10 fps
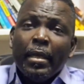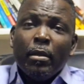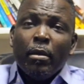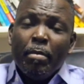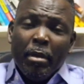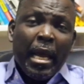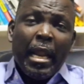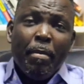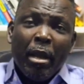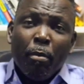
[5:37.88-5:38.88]
You know what I mean? Can
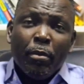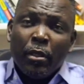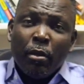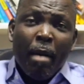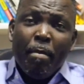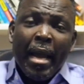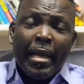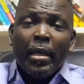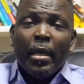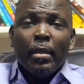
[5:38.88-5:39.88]
now make up his or her
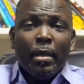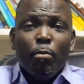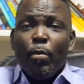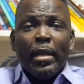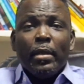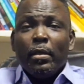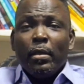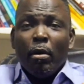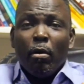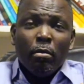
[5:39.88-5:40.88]
mind. The moment
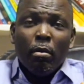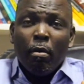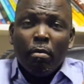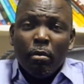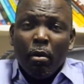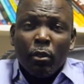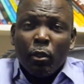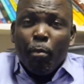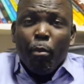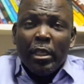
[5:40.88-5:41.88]
your
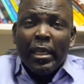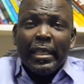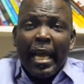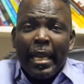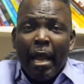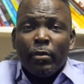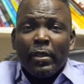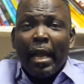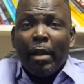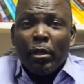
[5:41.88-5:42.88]
subordinate can now
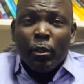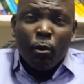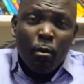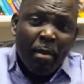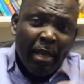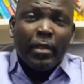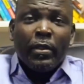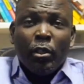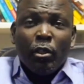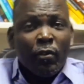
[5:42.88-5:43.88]
stand on his own, make
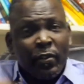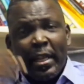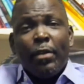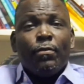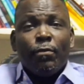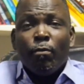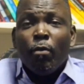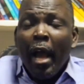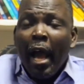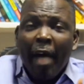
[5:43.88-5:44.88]
decisions, think through,
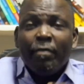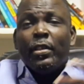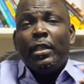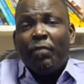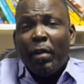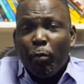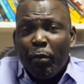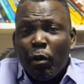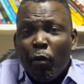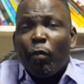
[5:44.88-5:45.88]
have a different
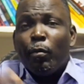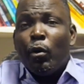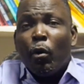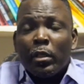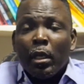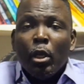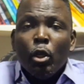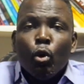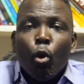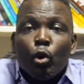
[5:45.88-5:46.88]
opinion from yours,
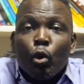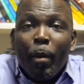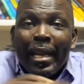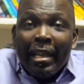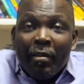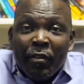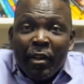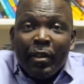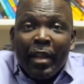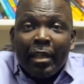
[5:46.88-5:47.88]
you automatically
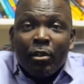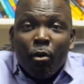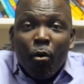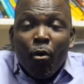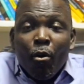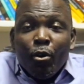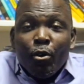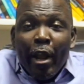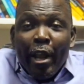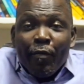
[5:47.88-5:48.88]
feel that your
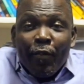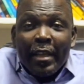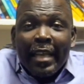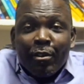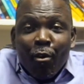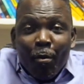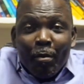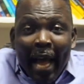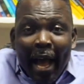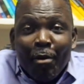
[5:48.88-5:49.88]
influence has
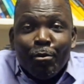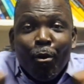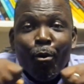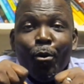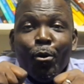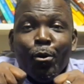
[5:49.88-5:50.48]
come down, your